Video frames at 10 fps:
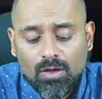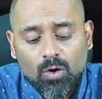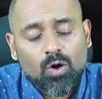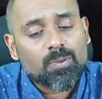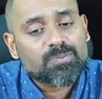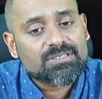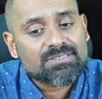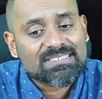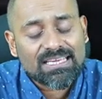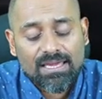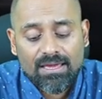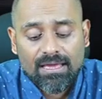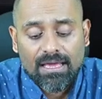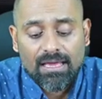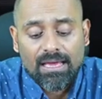option
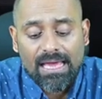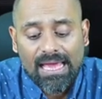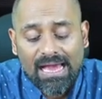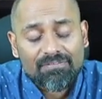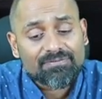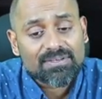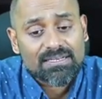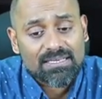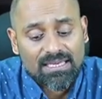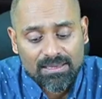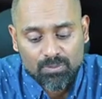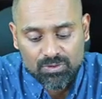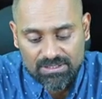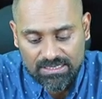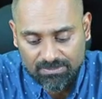C, after
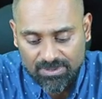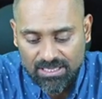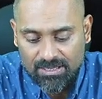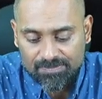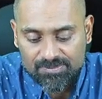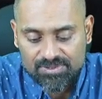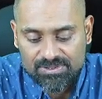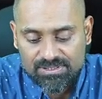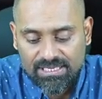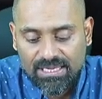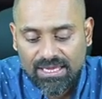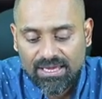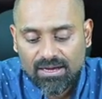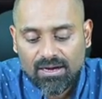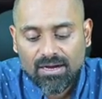chemotherapy,
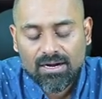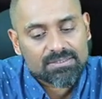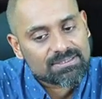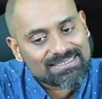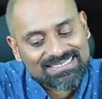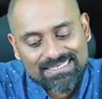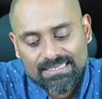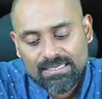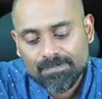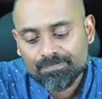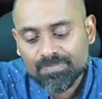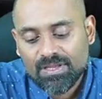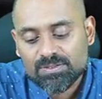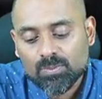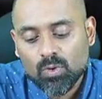CART
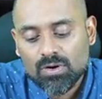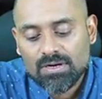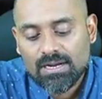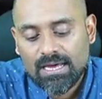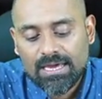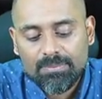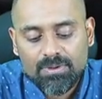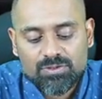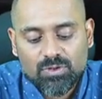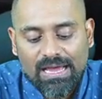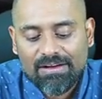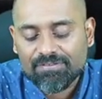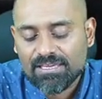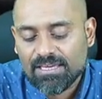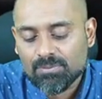is more reliable. So
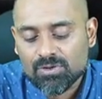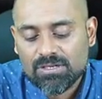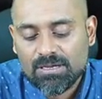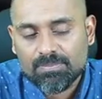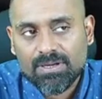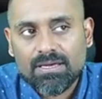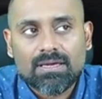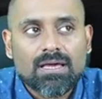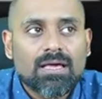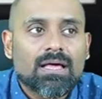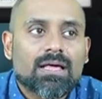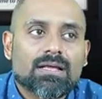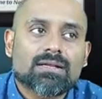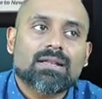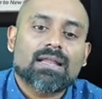after chemotherapy,
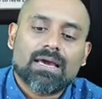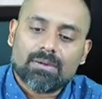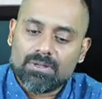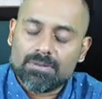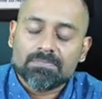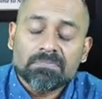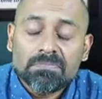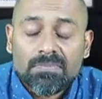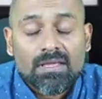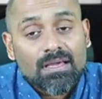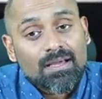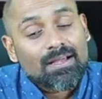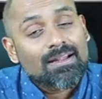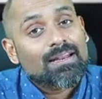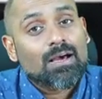reliable.
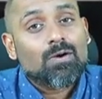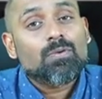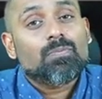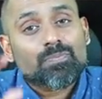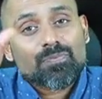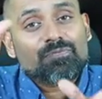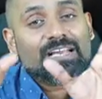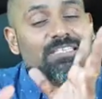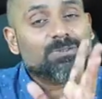Now, very